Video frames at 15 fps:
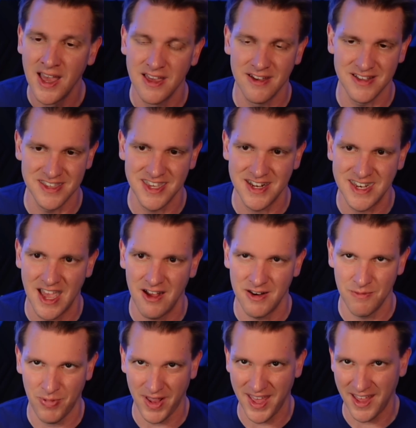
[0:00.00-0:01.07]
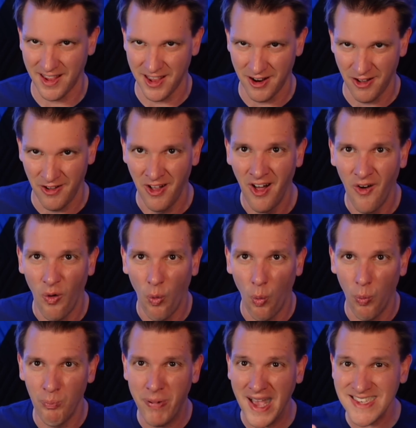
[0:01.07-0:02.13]
You can sit down and play a little
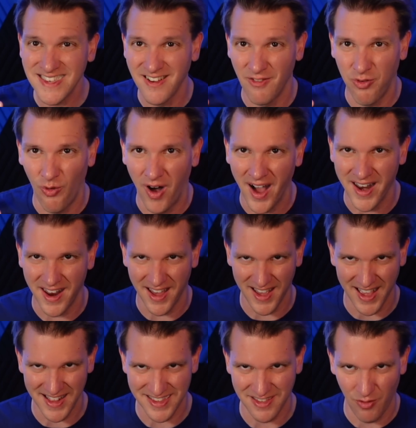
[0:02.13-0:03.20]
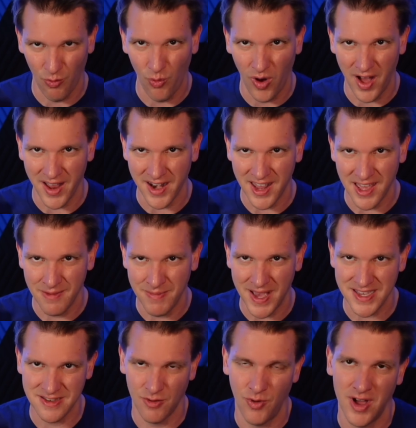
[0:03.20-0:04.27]
best of one against the one in
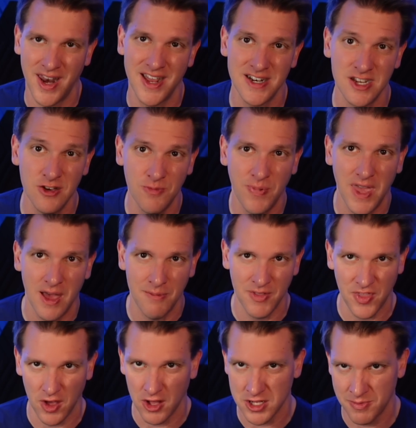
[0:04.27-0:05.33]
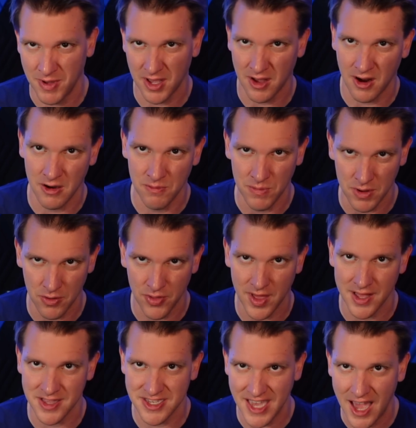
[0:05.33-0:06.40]
best of one at two p m at the Ultimate Guard booth
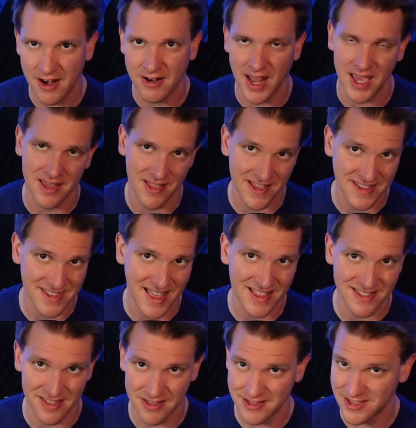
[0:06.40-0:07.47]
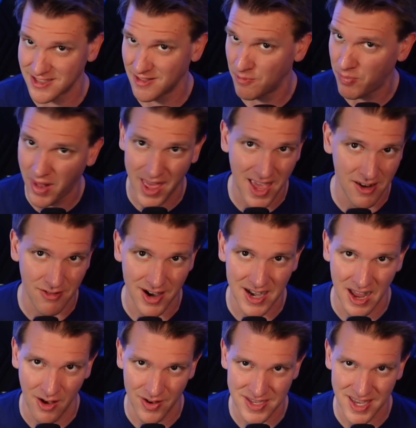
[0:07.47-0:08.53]
on Saturday. At least that's the plan right
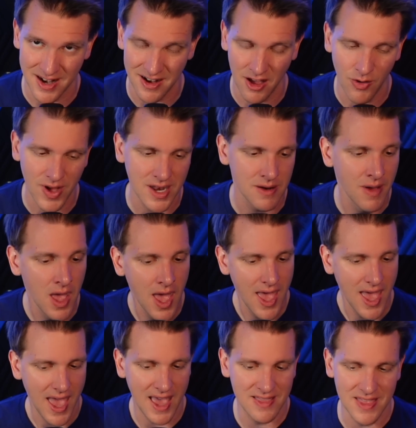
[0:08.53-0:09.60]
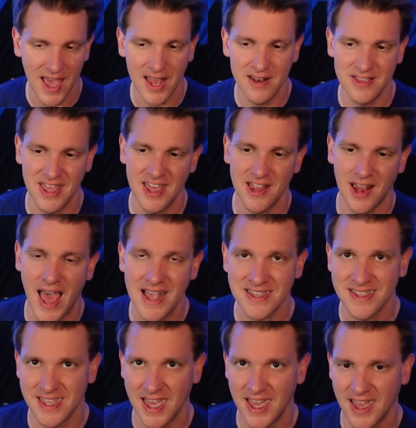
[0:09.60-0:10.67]
now as I know it. And then the
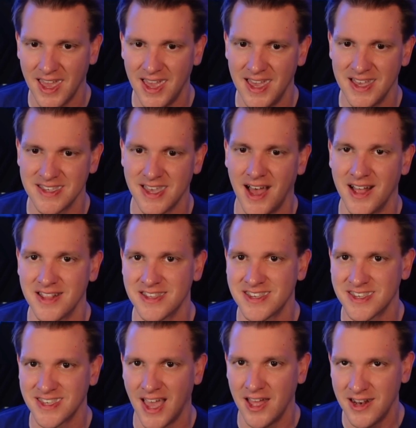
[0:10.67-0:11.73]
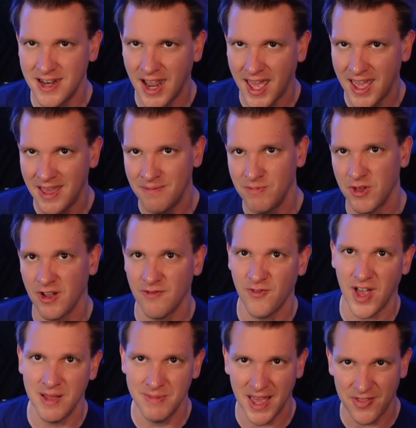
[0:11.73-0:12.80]
last thing is on Sunday, you can
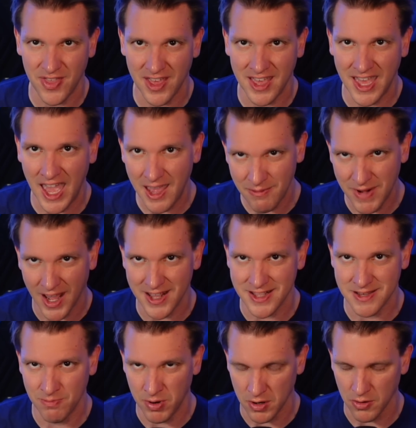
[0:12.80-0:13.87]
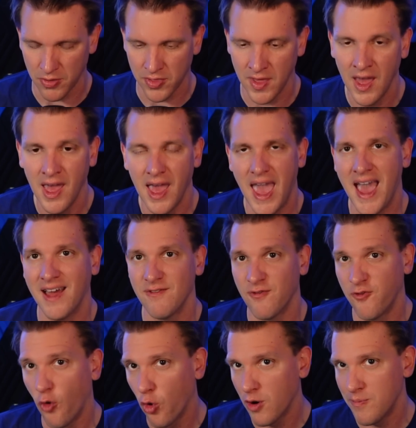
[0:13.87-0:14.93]
find me at the Game Nights booth
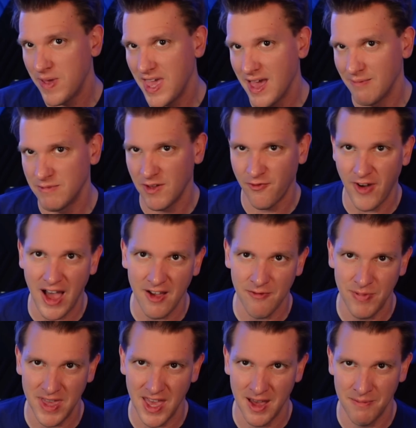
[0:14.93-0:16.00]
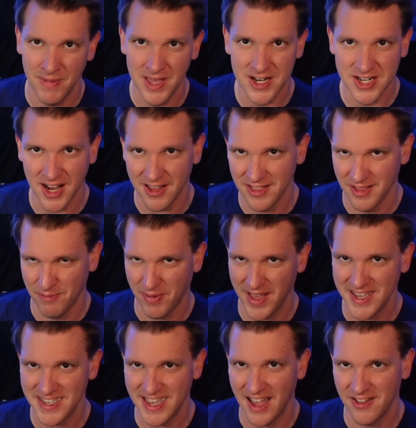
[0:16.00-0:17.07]
at four p m to five p m, shutting the
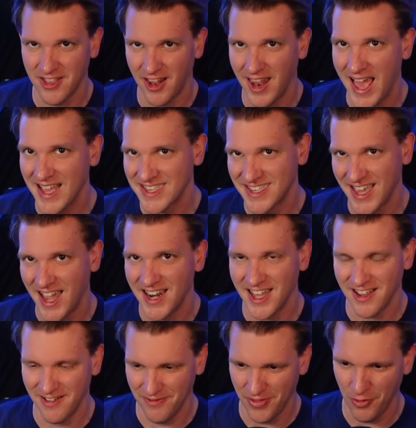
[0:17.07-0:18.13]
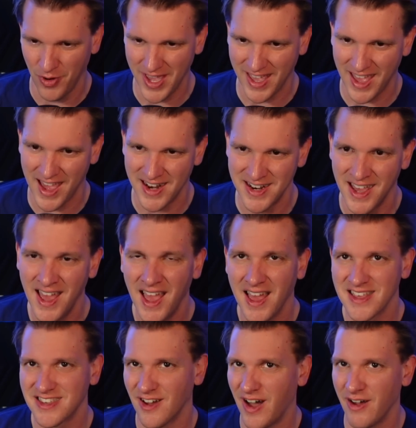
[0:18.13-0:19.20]
place down, the last signing of the weekend.
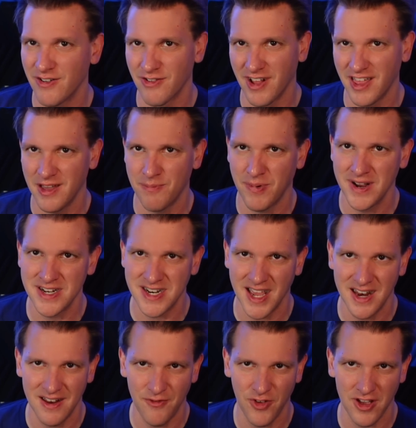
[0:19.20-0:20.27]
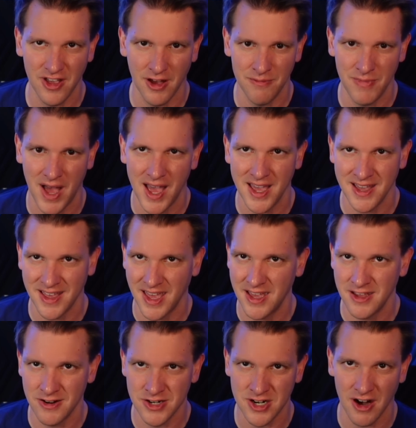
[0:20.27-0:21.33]
So I would really appreciate it if you come by and
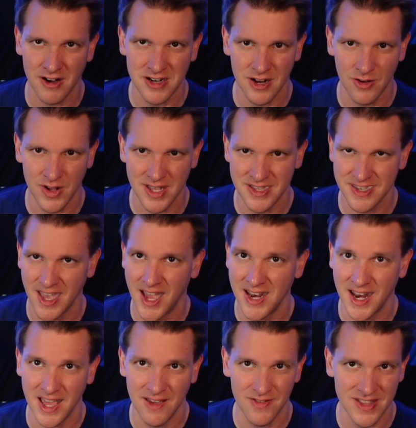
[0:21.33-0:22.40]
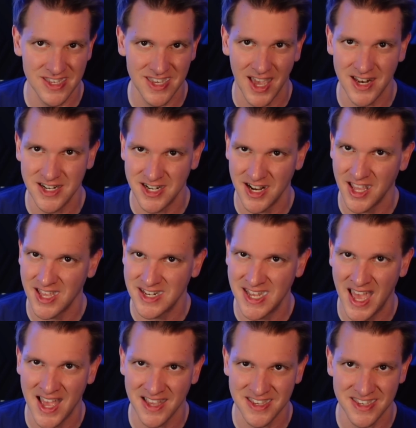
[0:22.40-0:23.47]
get your Shark token signed. I even signed
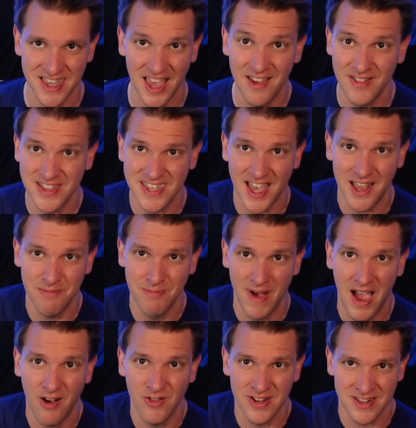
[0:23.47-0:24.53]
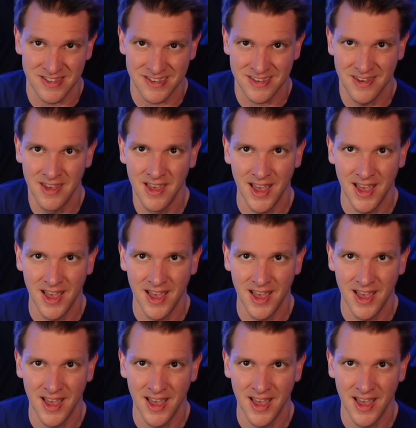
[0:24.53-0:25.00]
Jingataxis. I even signed Mountains.